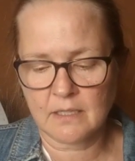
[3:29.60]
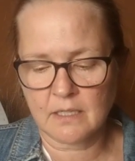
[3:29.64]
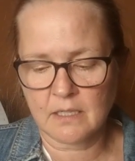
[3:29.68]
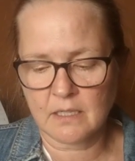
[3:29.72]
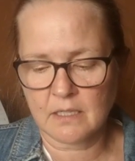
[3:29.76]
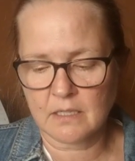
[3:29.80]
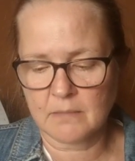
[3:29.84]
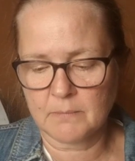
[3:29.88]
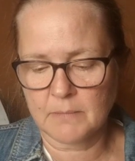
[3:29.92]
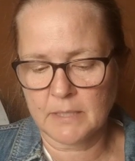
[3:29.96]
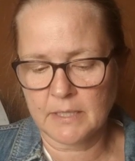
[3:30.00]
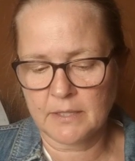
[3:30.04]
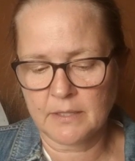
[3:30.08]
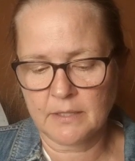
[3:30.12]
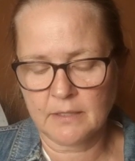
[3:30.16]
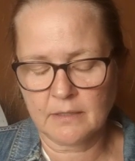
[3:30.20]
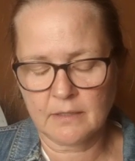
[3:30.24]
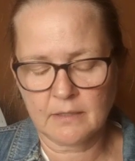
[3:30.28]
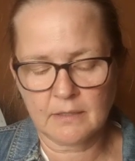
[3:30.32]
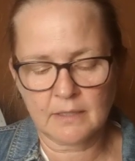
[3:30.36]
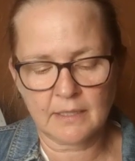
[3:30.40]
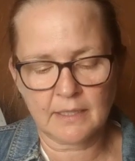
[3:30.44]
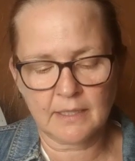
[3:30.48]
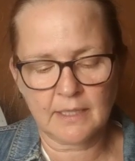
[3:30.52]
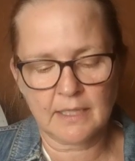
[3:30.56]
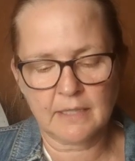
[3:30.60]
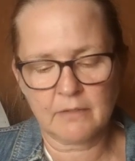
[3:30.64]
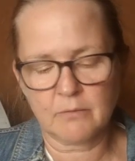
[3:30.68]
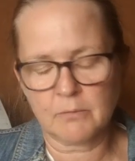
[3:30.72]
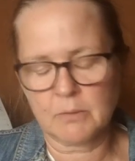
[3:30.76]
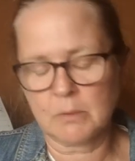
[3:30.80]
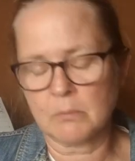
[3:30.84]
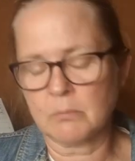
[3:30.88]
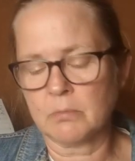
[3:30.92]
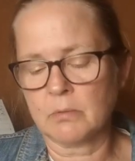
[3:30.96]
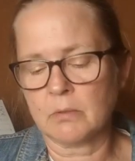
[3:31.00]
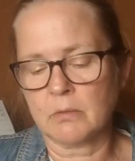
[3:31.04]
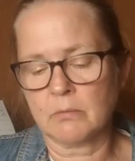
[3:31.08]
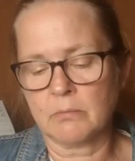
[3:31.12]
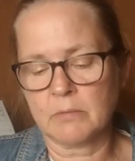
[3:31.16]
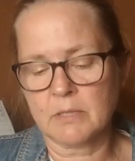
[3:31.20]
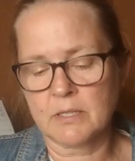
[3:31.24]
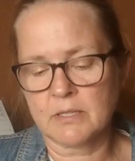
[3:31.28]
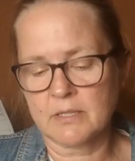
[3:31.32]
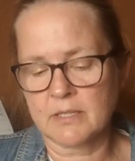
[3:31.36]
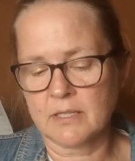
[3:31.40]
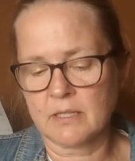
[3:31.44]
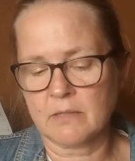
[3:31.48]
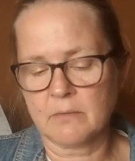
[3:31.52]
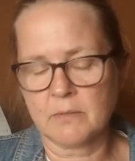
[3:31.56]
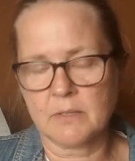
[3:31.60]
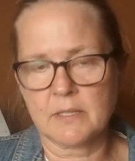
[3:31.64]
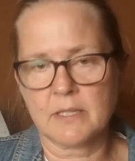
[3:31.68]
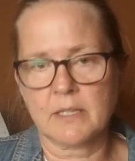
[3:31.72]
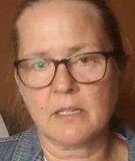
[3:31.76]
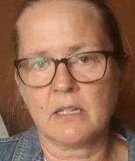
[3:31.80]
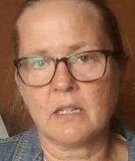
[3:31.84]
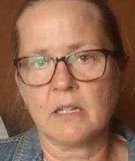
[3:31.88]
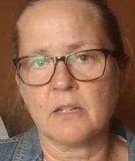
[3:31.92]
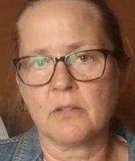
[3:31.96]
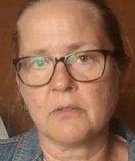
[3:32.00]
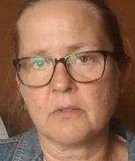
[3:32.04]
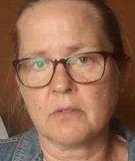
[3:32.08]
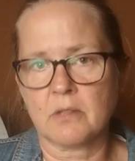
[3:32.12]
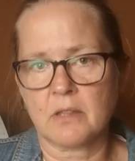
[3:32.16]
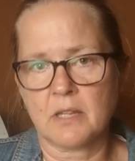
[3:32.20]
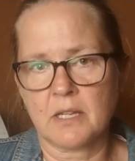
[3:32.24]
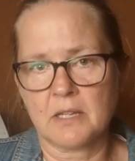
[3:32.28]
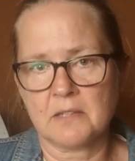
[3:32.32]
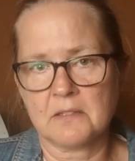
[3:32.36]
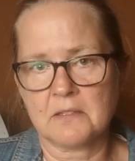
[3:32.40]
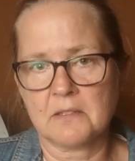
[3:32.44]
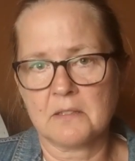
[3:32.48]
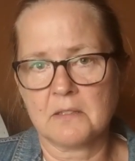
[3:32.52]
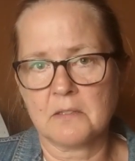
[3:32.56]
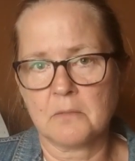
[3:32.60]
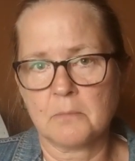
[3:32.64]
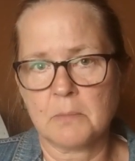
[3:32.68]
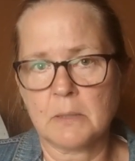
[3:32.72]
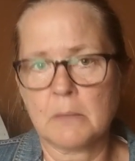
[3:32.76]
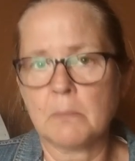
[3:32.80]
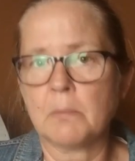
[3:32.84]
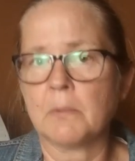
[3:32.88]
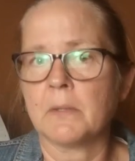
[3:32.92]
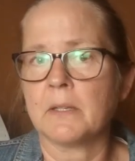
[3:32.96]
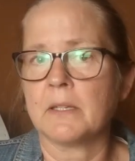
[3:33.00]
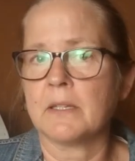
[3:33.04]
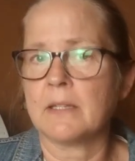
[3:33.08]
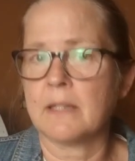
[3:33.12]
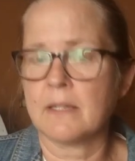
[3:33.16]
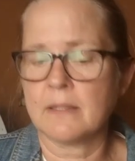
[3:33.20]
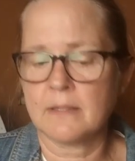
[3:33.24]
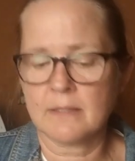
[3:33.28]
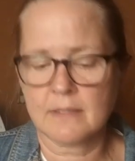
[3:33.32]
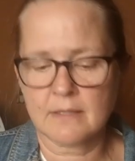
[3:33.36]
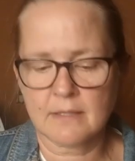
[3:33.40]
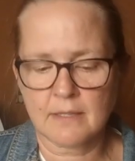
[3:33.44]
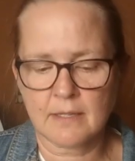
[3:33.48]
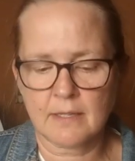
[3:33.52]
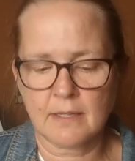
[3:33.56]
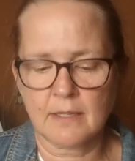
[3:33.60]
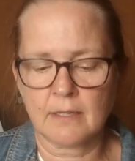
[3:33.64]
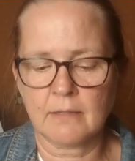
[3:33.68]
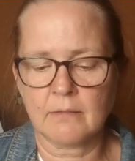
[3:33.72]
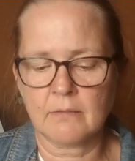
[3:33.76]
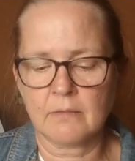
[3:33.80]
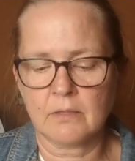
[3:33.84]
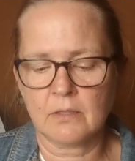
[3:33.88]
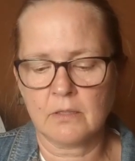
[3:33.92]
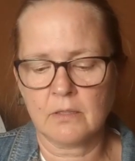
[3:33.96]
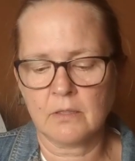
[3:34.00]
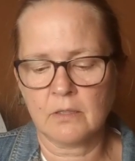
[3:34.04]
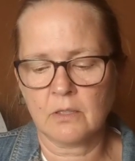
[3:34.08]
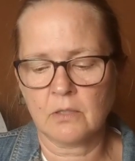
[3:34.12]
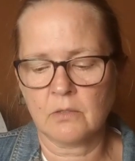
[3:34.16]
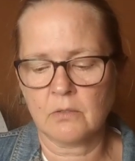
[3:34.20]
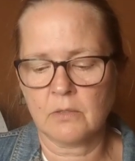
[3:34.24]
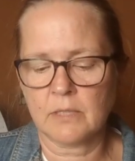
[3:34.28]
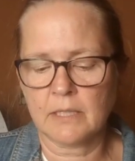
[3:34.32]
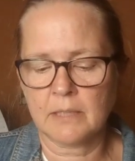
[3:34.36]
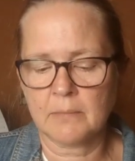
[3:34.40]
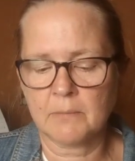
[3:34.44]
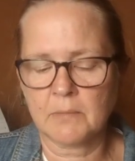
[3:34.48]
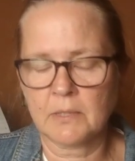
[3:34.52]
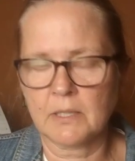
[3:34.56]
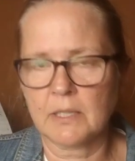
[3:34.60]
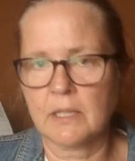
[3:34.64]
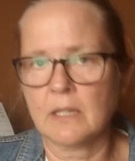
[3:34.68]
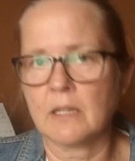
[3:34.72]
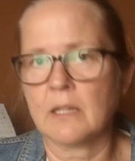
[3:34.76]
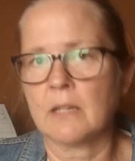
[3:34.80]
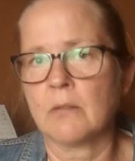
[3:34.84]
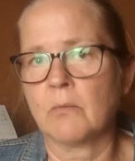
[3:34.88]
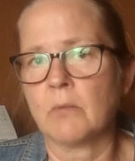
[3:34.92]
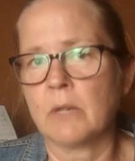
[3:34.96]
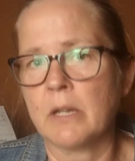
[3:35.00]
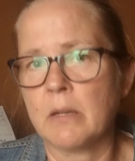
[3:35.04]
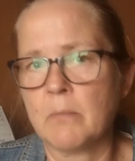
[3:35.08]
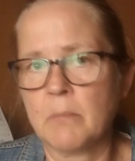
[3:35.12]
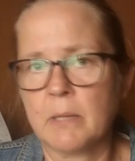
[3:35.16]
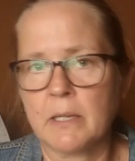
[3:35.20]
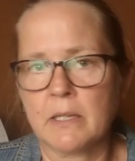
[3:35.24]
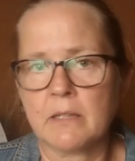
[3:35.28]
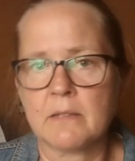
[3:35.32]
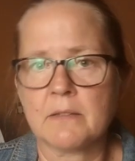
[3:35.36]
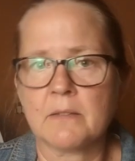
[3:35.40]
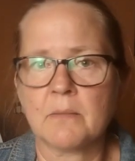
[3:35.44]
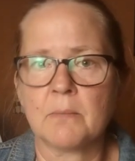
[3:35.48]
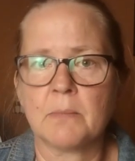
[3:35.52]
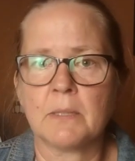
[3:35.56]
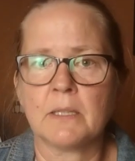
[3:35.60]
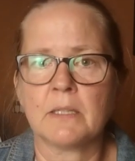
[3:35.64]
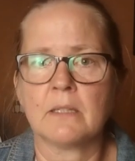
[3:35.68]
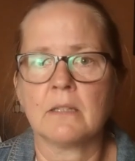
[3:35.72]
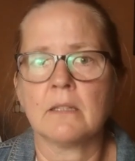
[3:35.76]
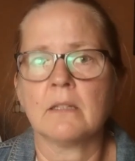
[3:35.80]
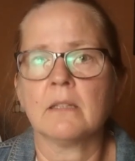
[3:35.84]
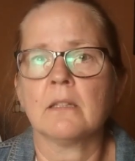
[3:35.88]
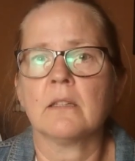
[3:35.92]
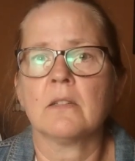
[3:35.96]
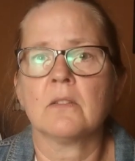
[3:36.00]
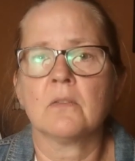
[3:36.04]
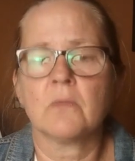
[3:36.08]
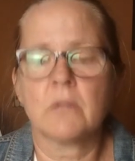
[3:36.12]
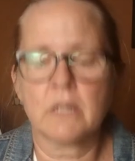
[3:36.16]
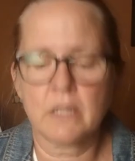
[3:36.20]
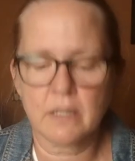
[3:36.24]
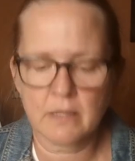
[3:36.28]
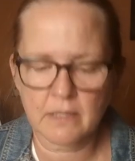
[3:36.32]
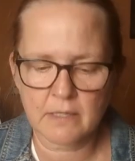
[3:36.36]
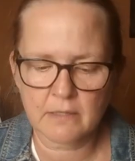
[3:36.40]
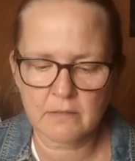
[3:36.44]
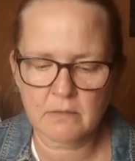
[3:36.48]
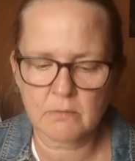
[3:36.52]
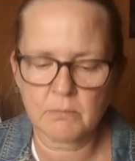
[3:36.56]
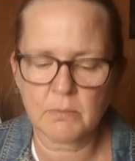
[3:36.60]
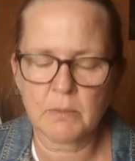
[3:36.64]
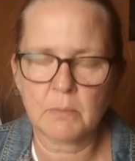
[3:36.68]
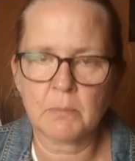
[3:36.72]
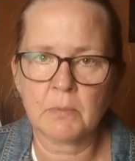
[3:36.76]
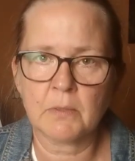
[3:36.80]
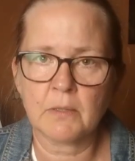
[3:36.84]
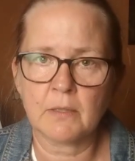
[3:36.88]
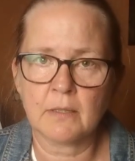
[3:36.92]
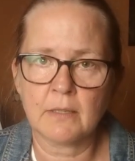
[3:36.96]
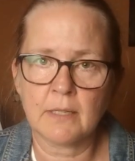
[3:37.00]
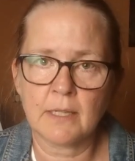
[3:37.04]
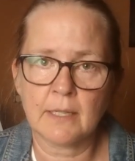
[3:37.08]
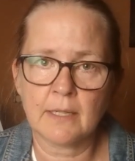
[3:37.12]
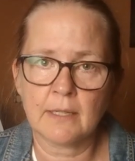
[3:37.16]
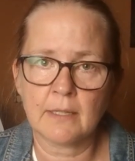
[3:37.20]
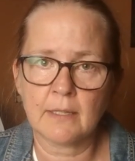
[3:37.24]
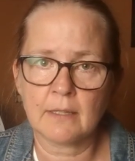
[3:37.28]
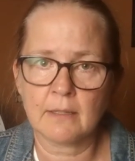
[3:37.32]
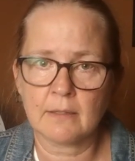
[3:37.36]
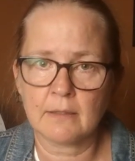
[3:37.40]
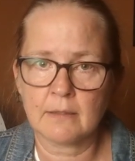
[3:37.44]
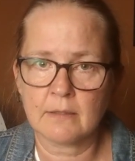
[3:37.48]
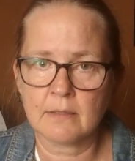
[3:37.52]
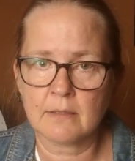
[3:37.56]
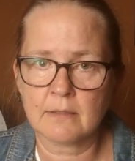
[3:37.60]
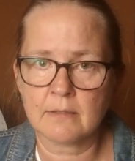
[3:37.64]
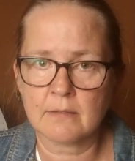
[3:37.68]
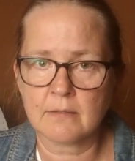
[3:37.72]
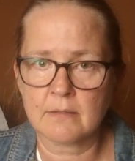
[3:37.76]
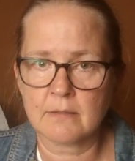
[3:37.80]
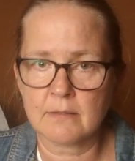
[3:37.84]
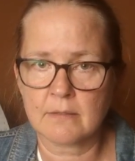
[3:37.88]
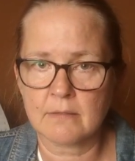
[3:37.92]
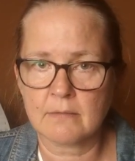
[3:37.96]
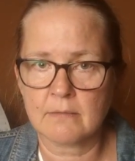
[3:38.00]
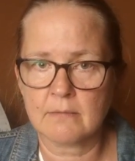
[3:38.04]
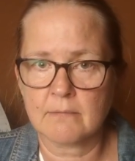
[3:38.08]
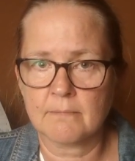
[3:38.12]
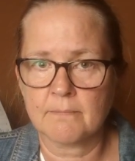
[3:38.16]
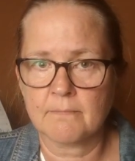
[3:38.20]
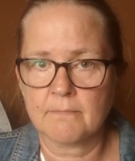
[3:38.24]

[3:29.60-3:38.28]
Um, I think, I can't remember, Rich said it was like hundreds of thousands of people attend this thing, you know, and I'm thinking that Rhinebeck is a big deal at twenty thousand people a day. This is